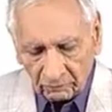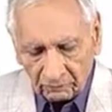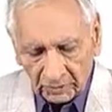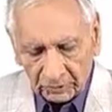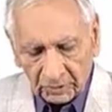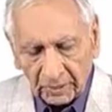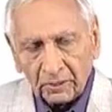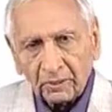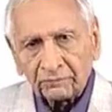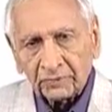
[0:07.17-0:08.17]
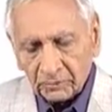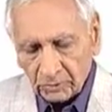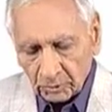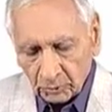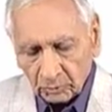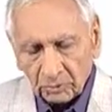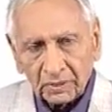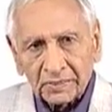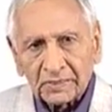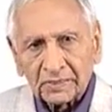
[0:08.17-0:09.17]
functioning of
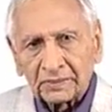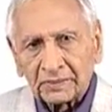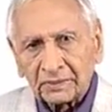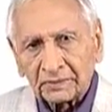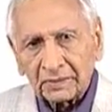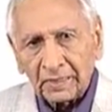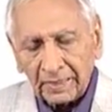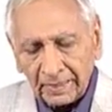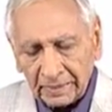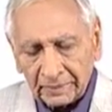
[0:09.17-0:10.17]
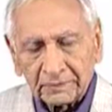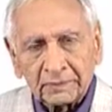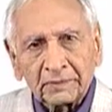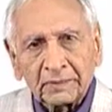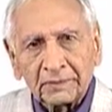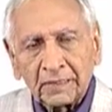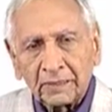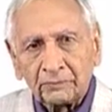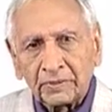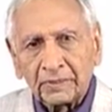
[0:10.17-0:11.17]
institutional structures as these
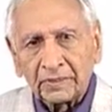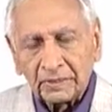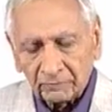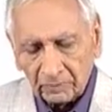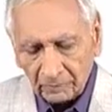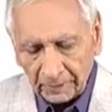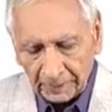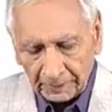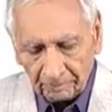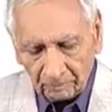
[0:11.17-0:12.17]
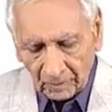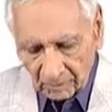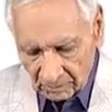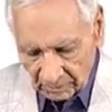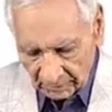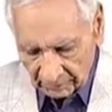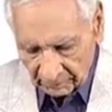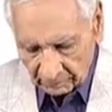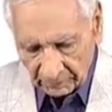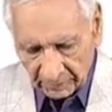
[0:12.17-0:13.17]
have been given by
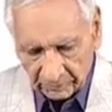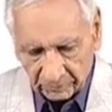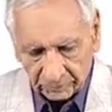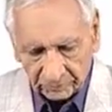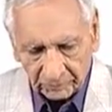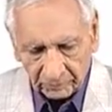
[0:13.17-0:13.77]
Talcott Parsons.